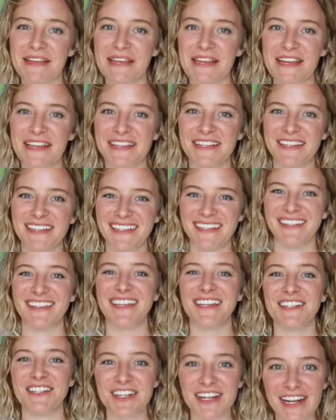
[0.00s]
and
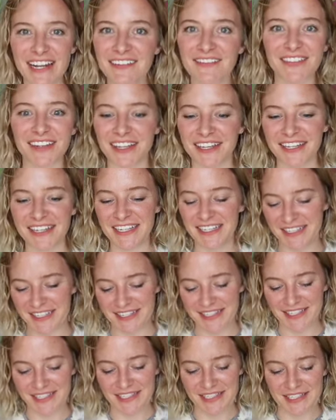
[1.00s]
they should have that.
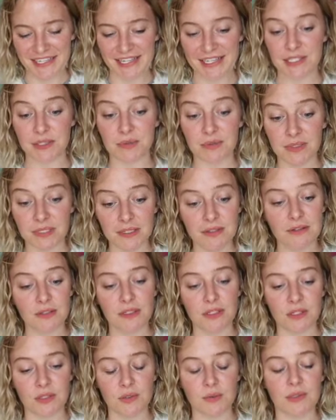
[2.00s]
It's a really
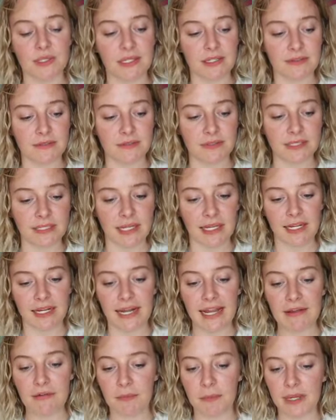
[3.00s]
cute gift, and I
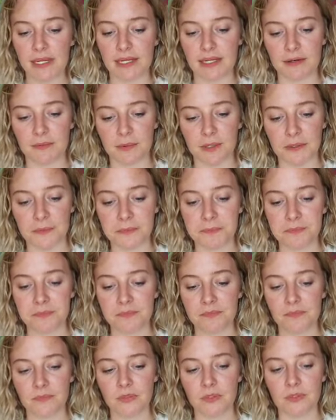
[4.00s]
haven't made it in a while,
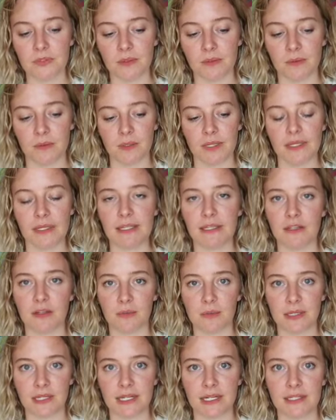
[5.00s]
so I think it'll
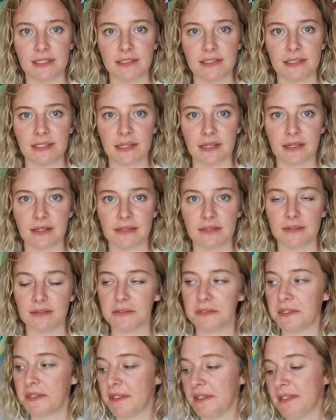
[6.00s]
be nice to kind of
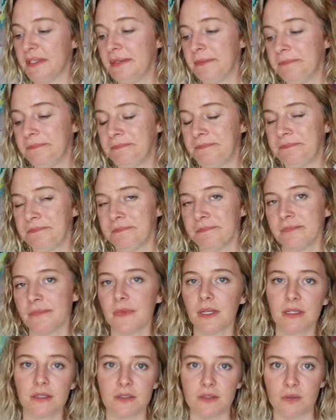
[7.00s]

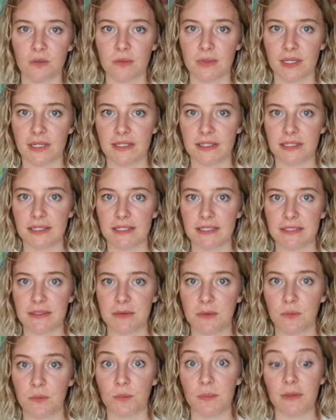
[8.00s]
do that again.
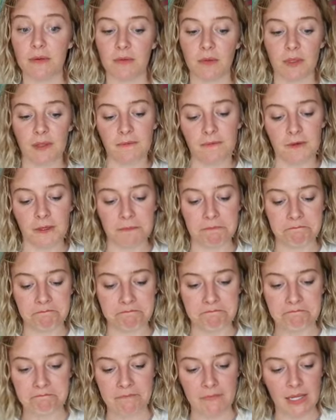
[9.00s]
It'd be really fun.
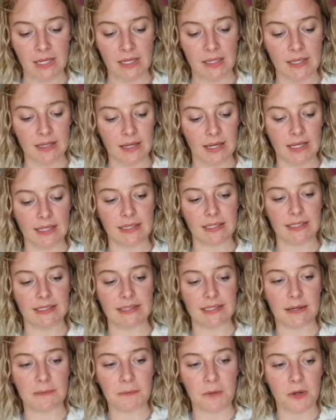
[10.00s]
I like
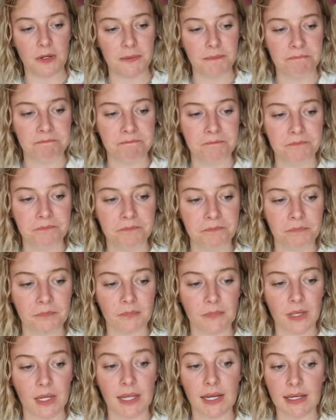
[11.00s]
that one,
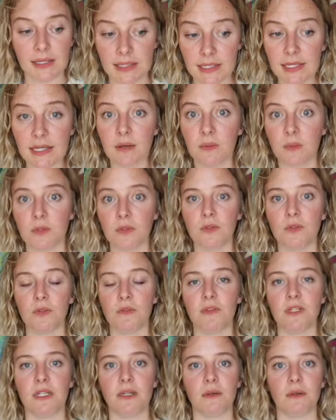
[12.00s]
and I think I will do a
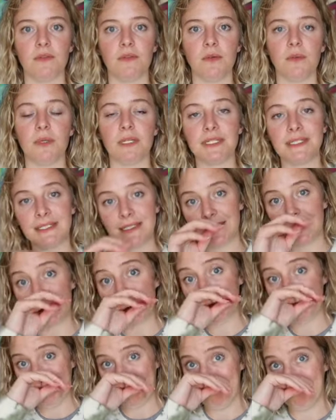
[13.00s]
video if you want to see